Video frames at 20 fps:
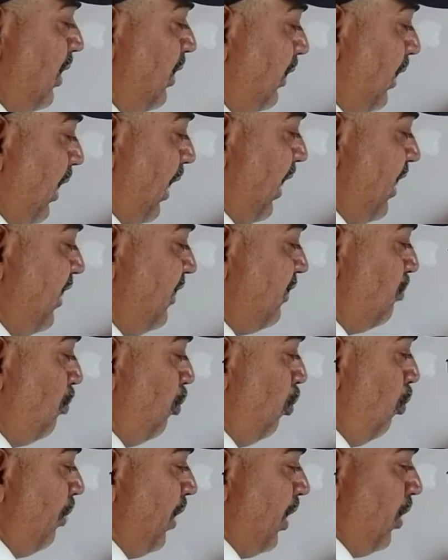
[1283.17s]
train is
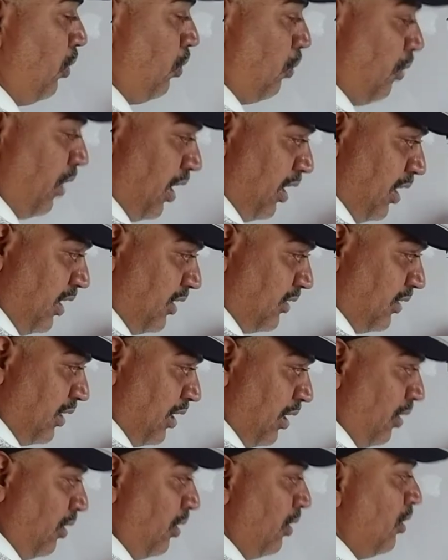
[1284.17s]
moving toward a listener